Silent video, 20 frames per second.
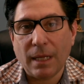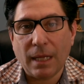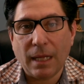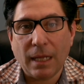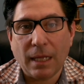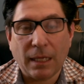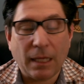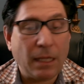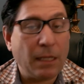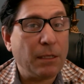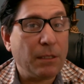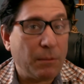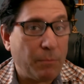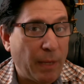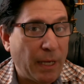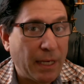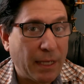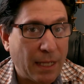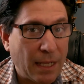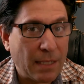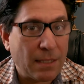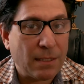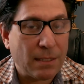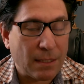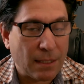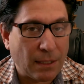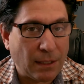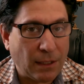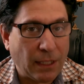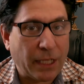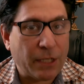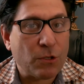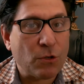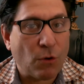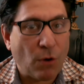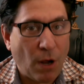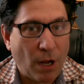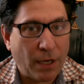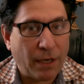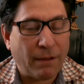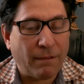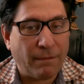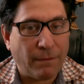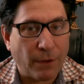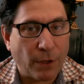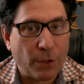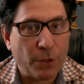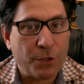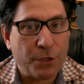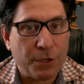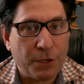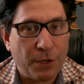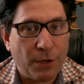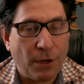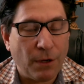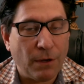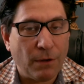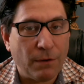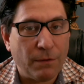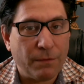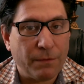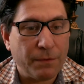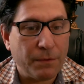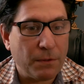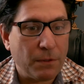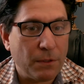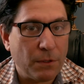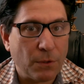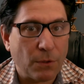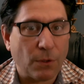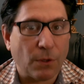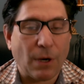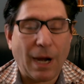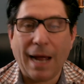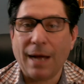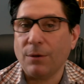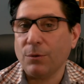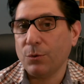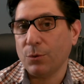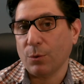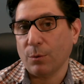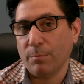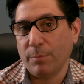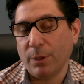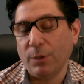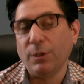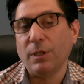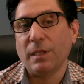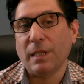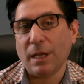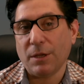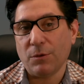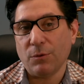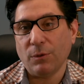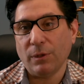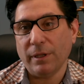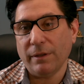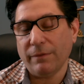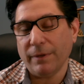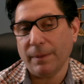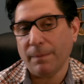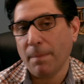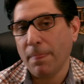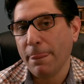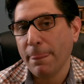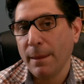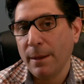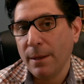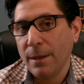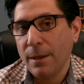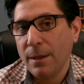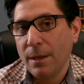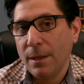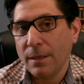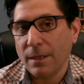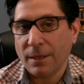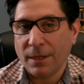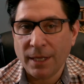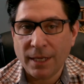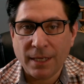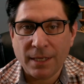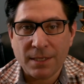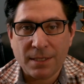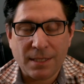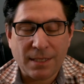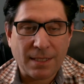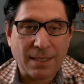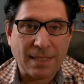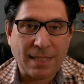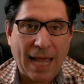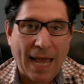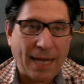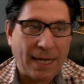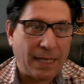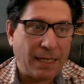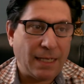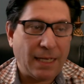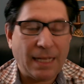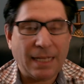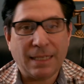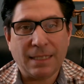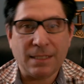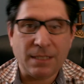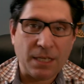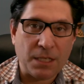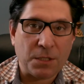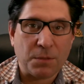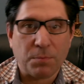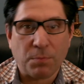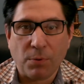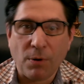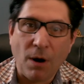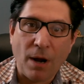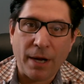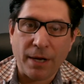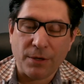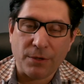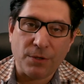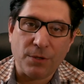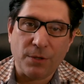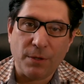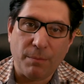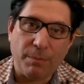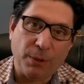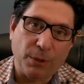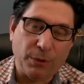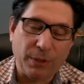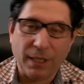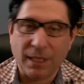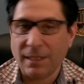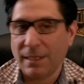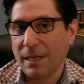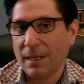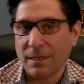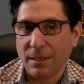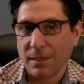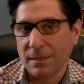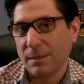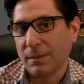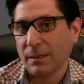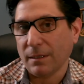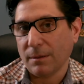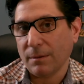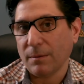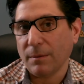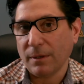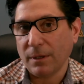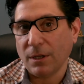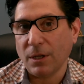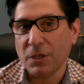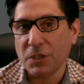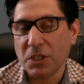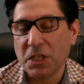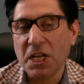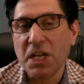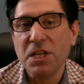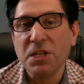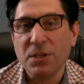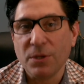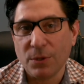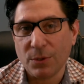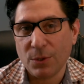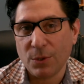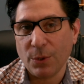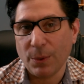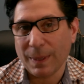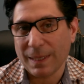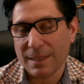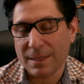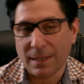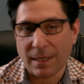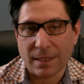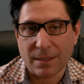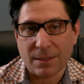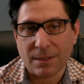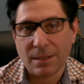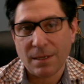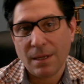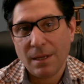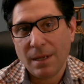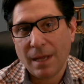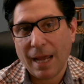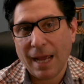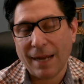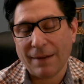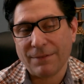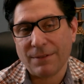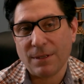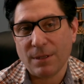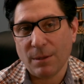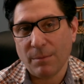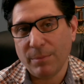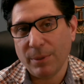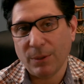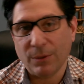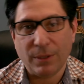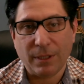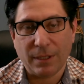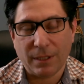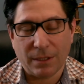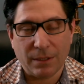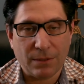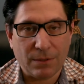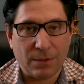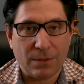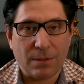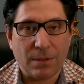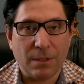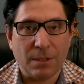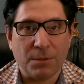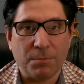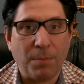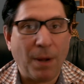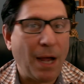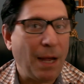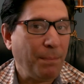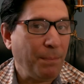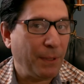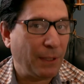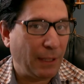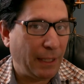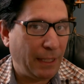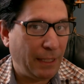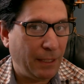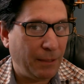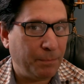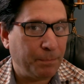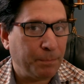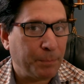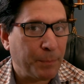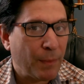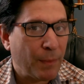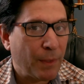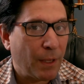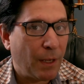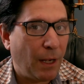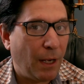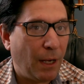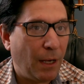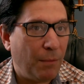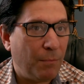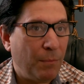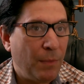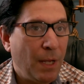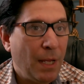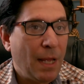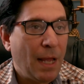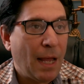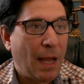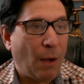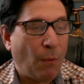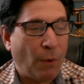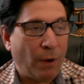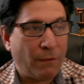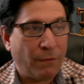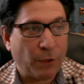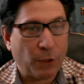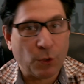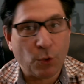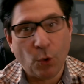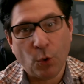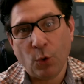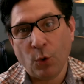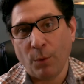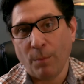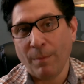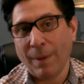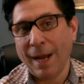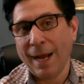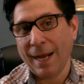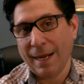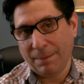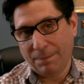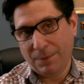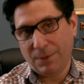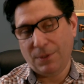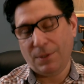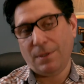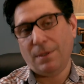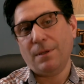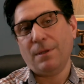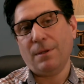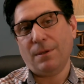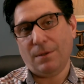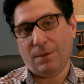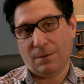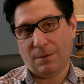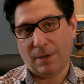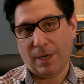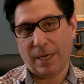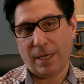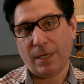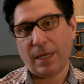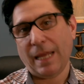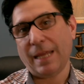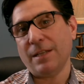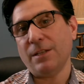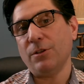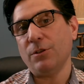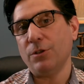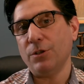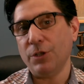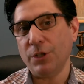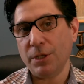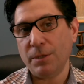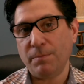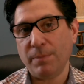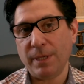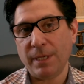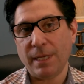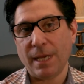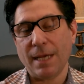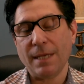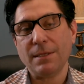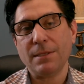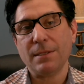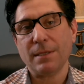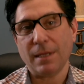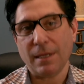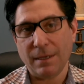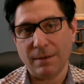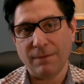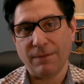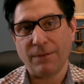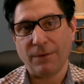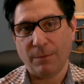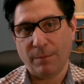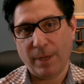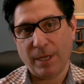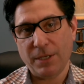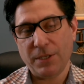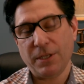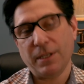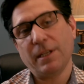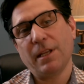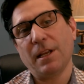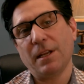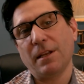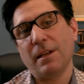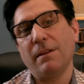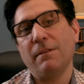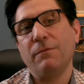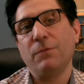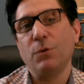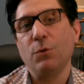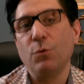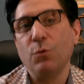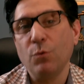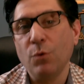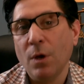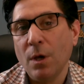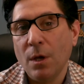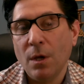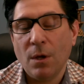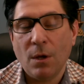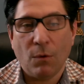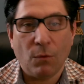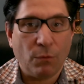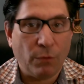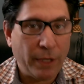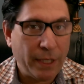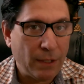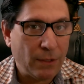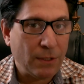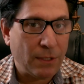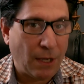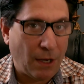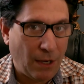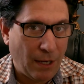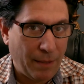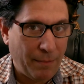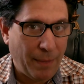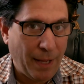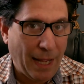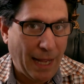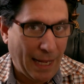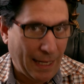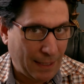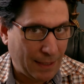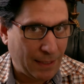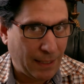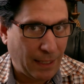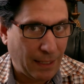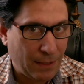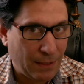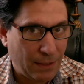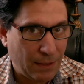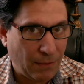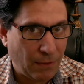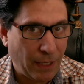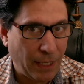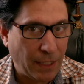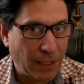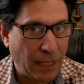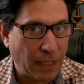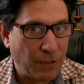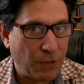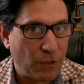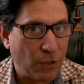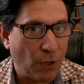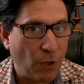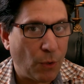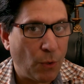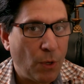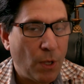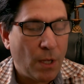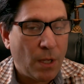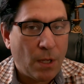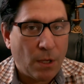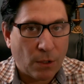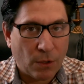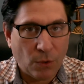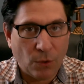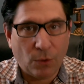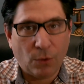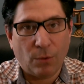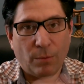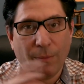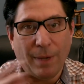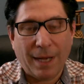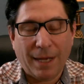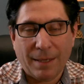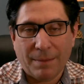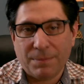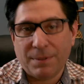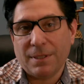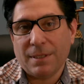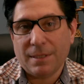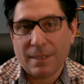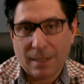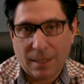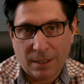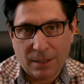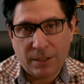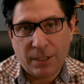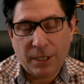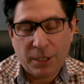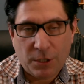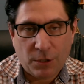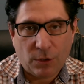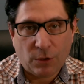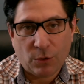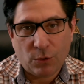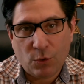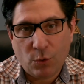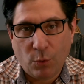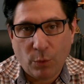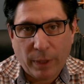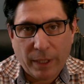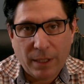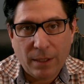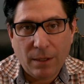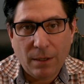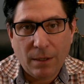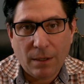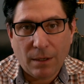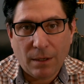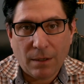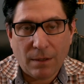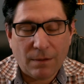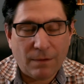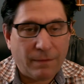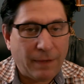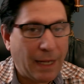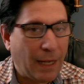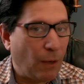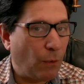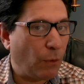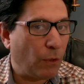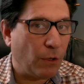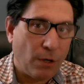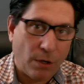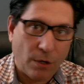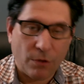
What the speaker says: in many cases, an electronic version of your house or building that you live in. The thing is that it exists prior to the building and then doesn't continue to exist after the building is populated. However, Google Maps, right, and GPS information can give you real-time access, right? And so Google Maps is a digital twin of our